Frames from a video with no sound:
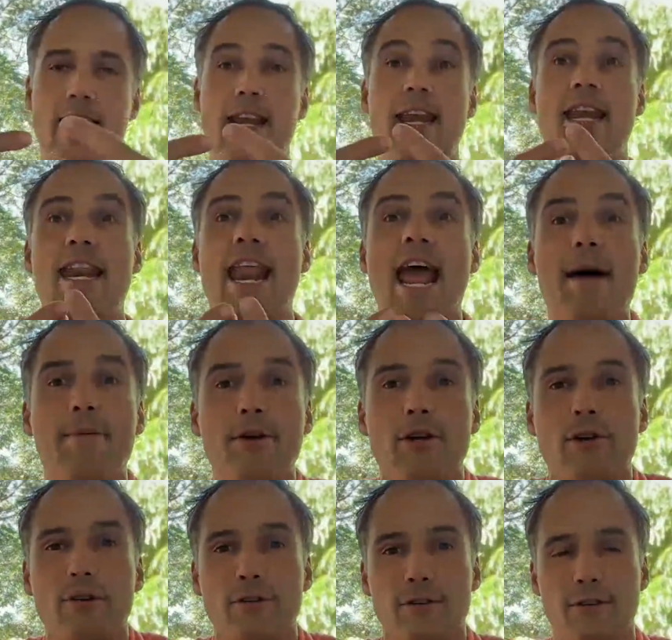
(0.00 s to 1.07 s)

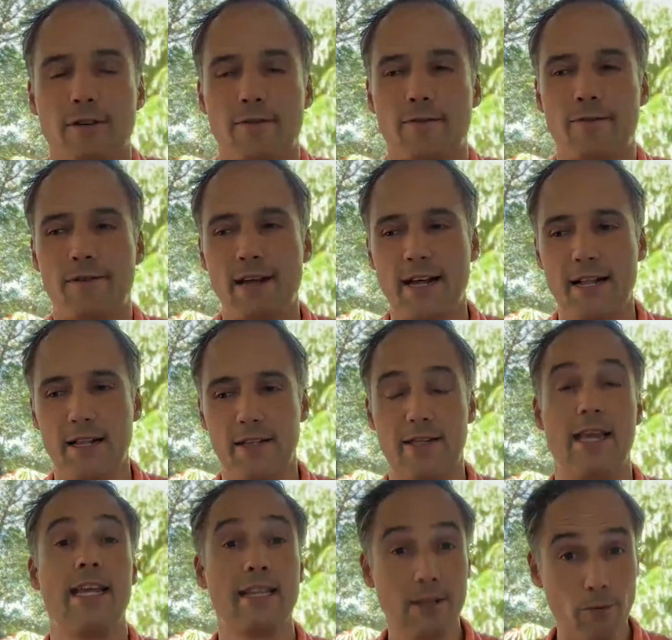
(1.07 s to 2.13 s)
nebulous fields
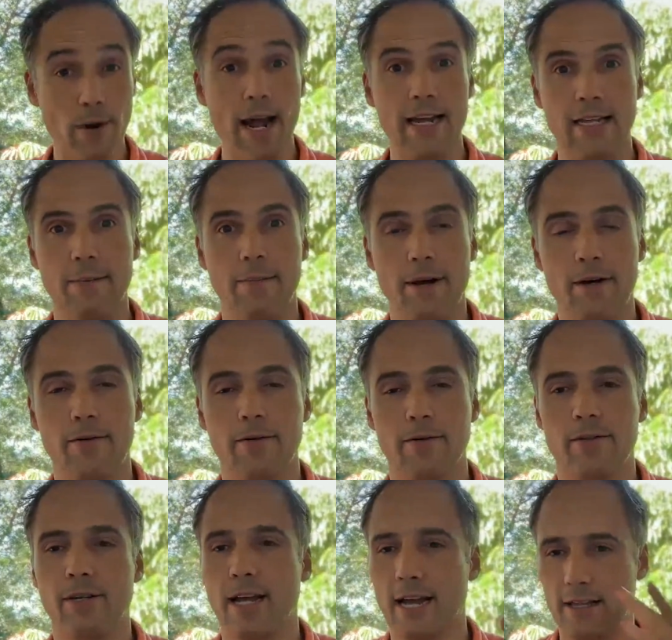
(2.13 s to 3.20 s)
in the right
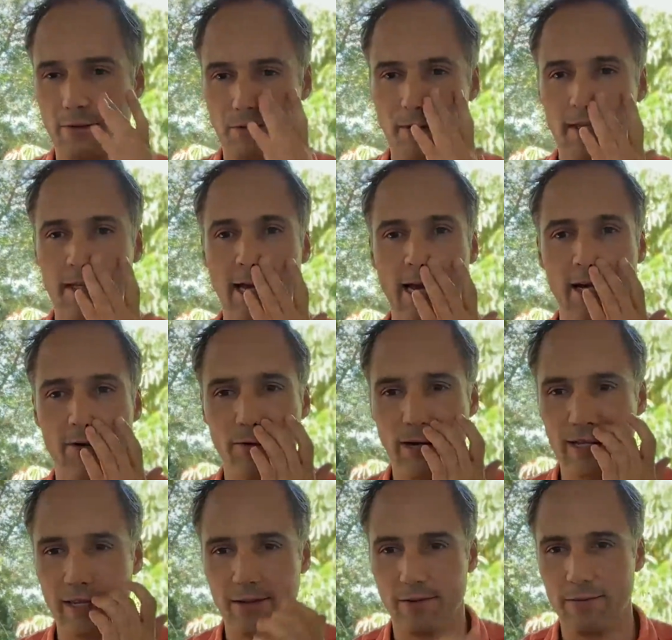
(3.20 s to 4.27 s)
amount, as we said with